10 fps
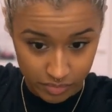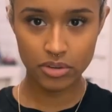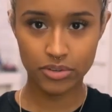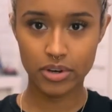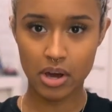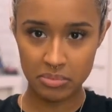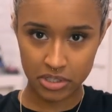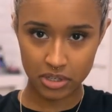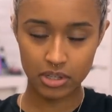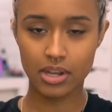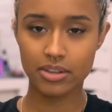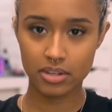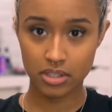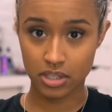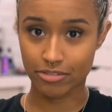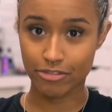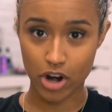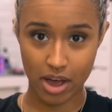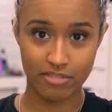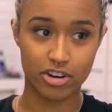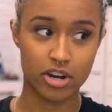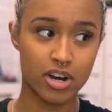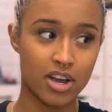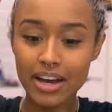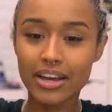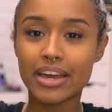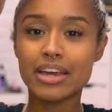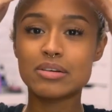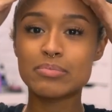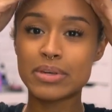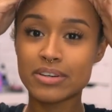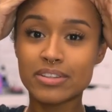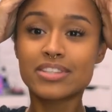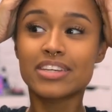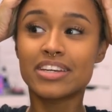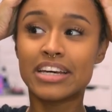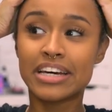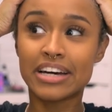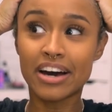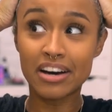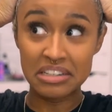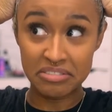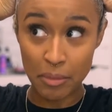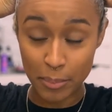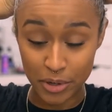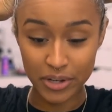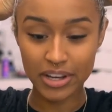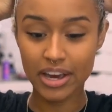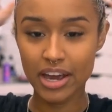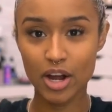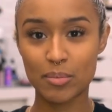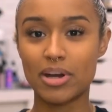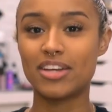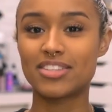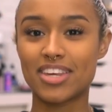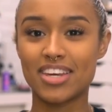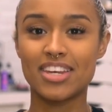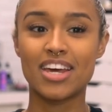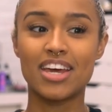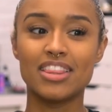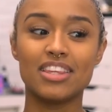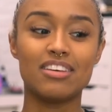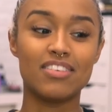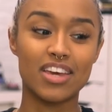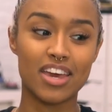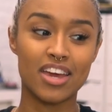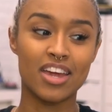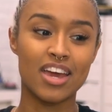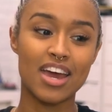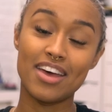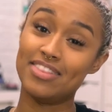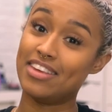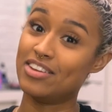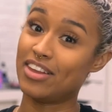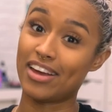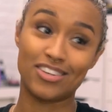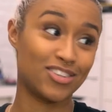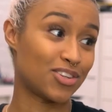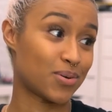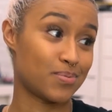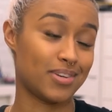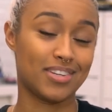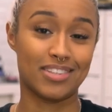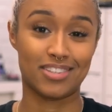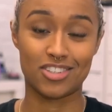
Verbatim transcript: So now I'm just gonna let this sit forever. I am guilty of putting a hair mask in and leaving it and then like just going to the